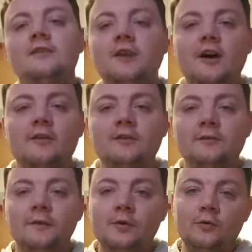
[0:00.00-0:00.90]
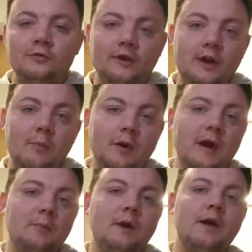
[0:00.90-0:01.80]
Darkness Falls,
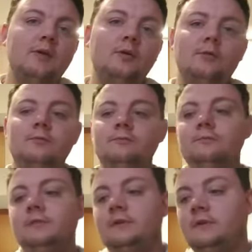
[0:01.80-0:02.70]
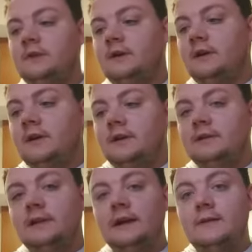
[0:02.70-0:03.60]
pack battle.
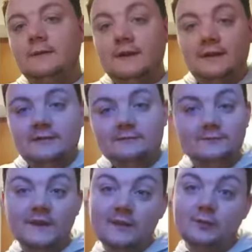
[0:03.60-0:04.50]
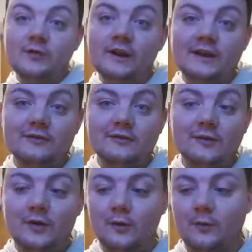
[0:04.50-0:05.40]
David, he's won the last
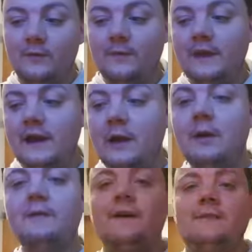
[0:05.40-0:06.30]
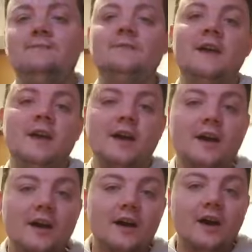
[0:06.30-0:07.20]
two. However,
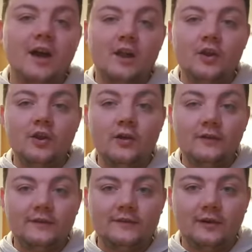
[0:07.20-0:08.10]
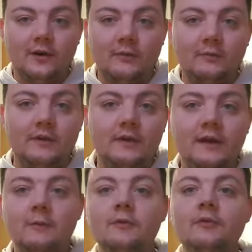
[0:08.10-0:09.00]
not this time.
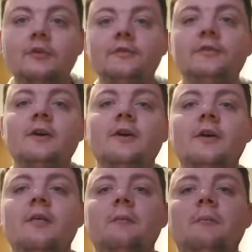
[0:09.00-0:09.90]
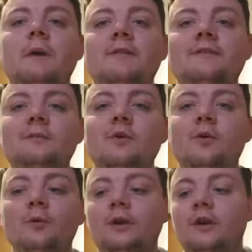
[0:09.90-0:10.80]
It was us,
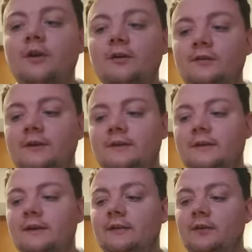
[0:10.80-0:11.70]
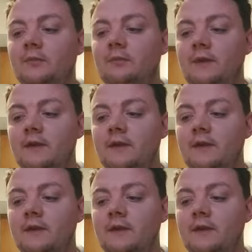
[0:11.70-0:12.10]
Masterball United Kingdom.